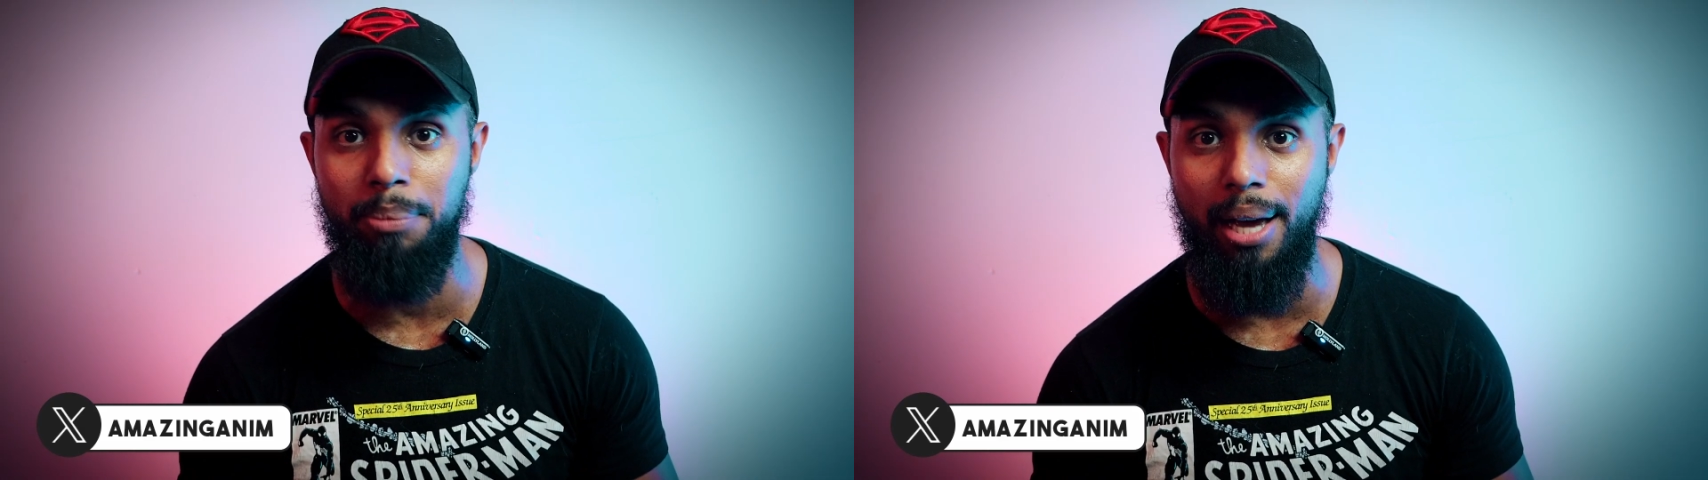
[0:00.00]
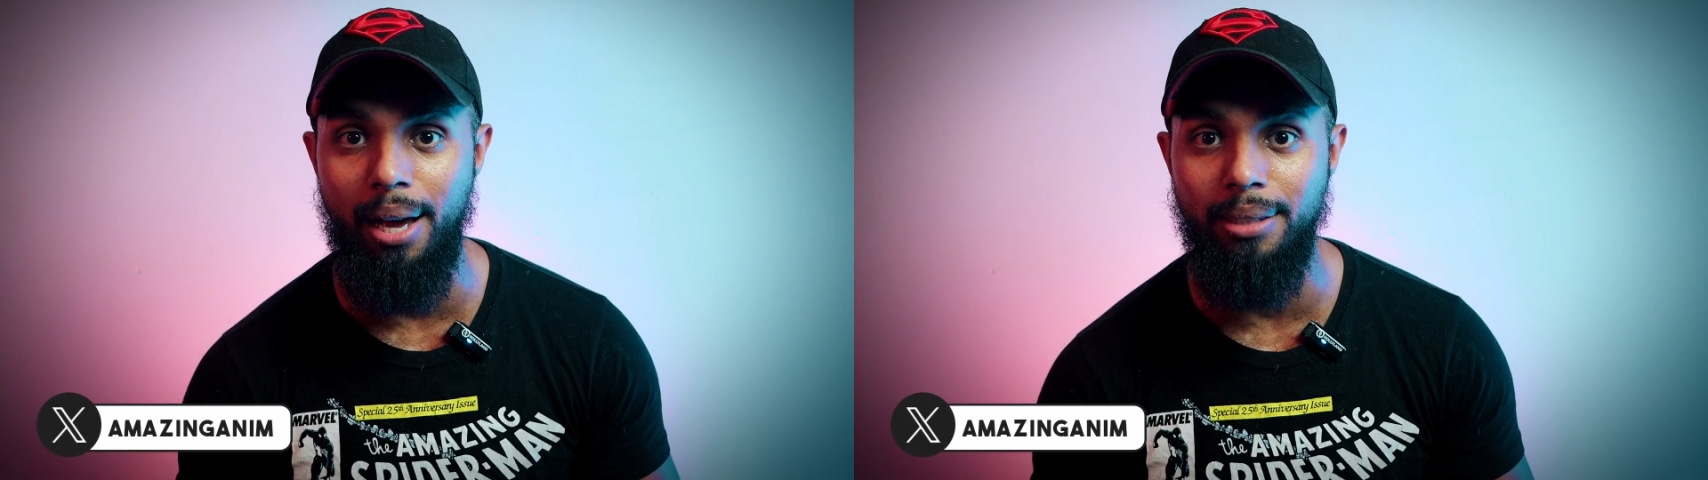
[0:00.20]

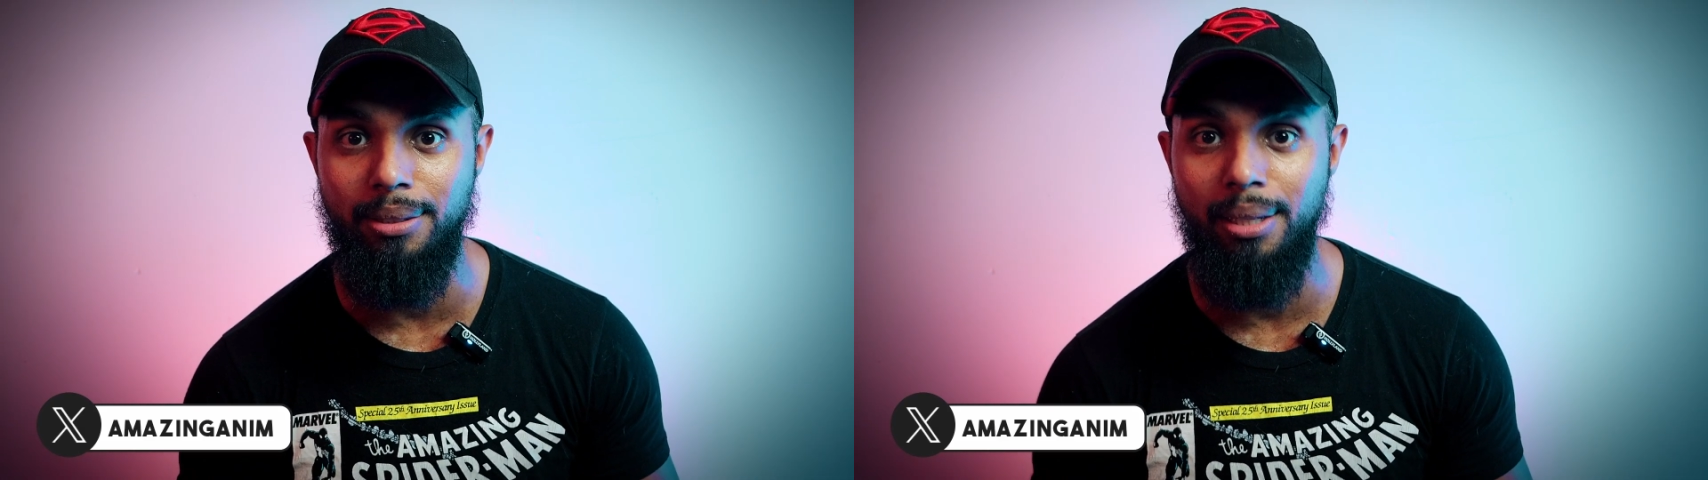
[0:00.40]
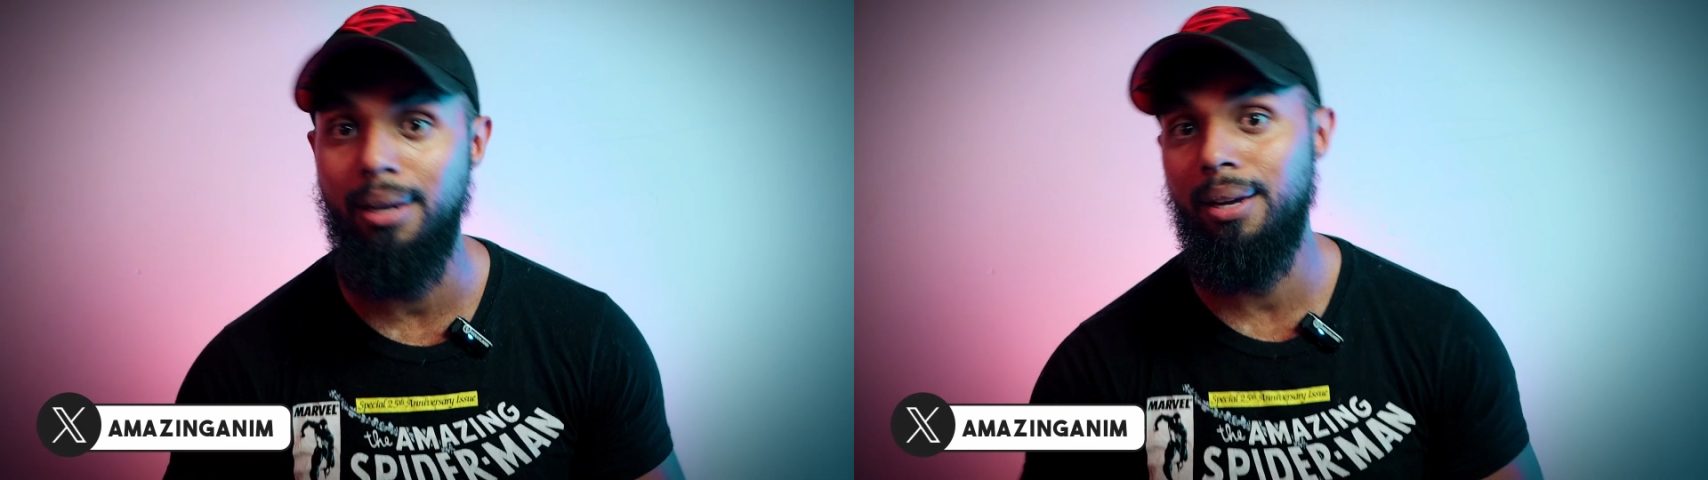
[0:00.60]

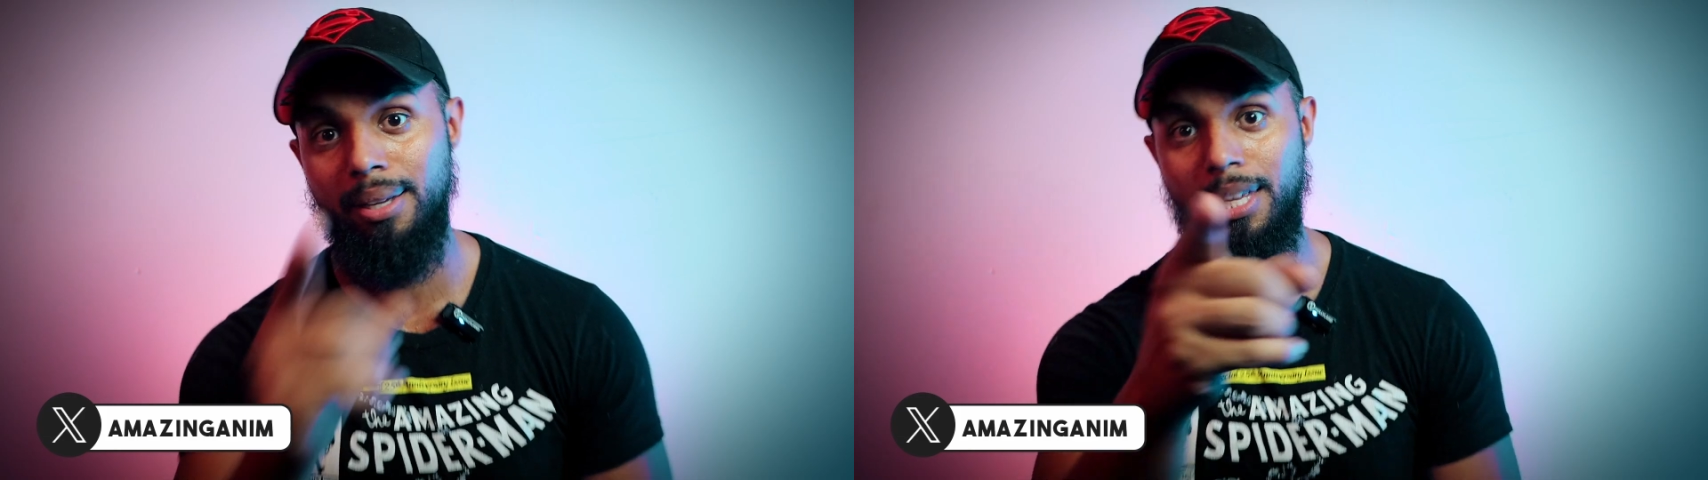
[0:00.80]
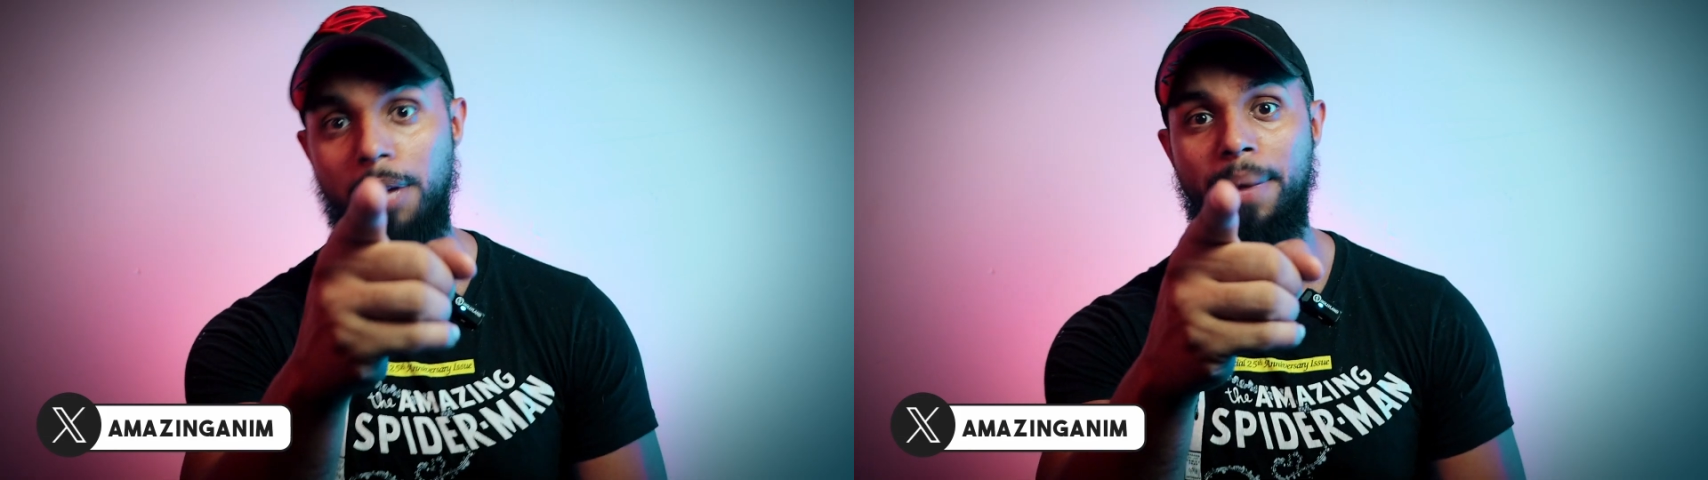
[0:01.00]
guys,
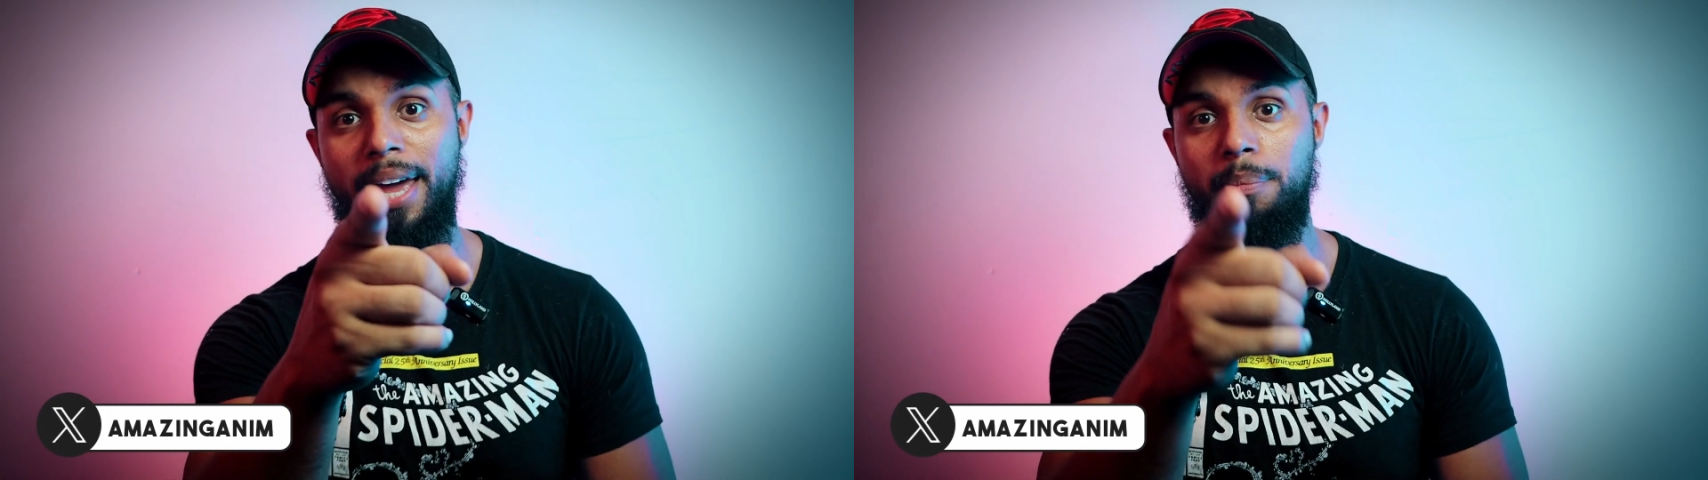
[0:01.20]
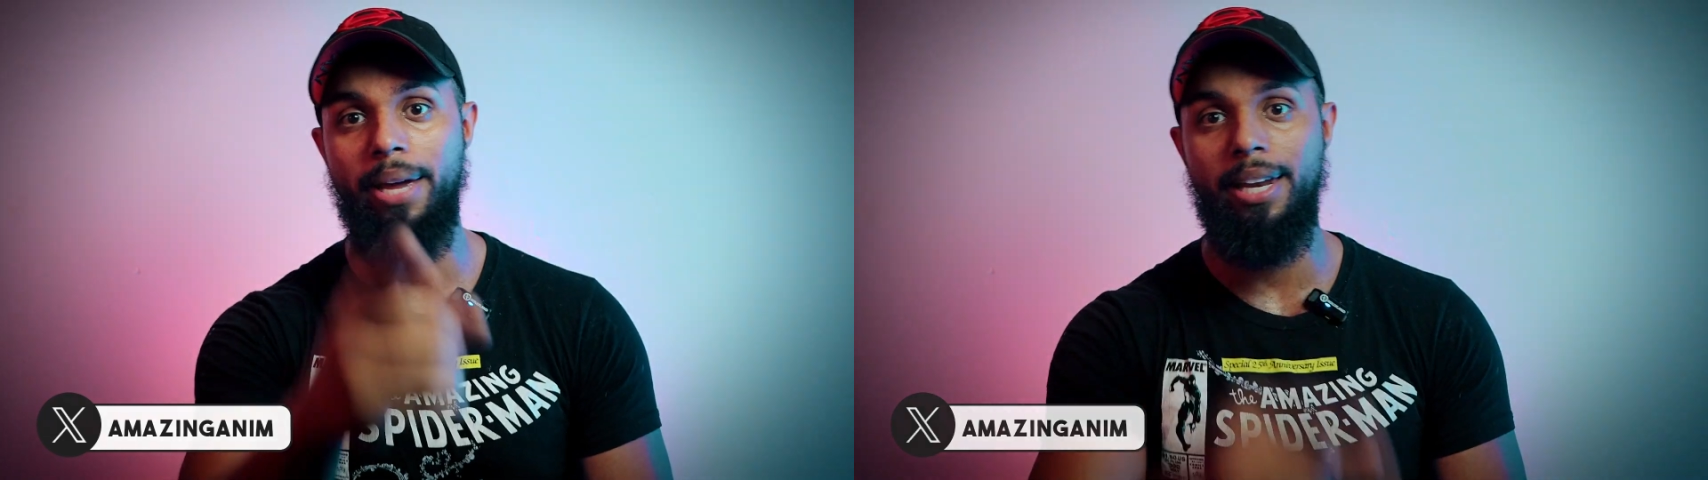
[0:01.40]
keep
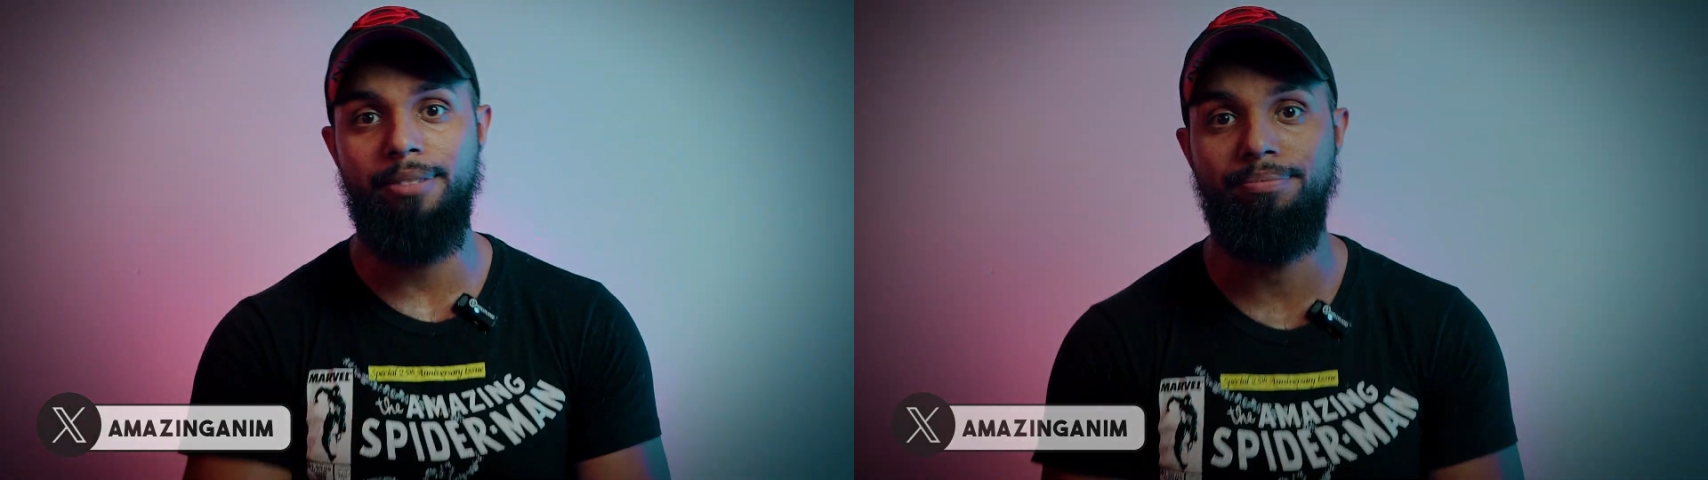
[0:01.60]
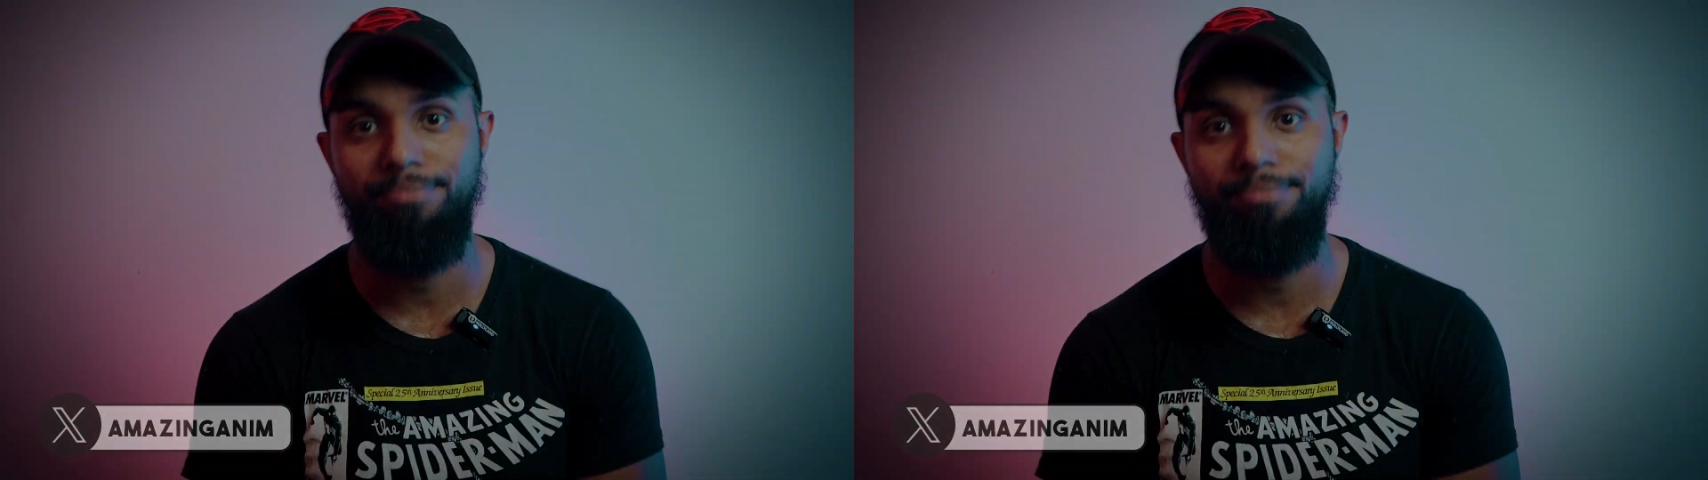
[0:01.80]
animating.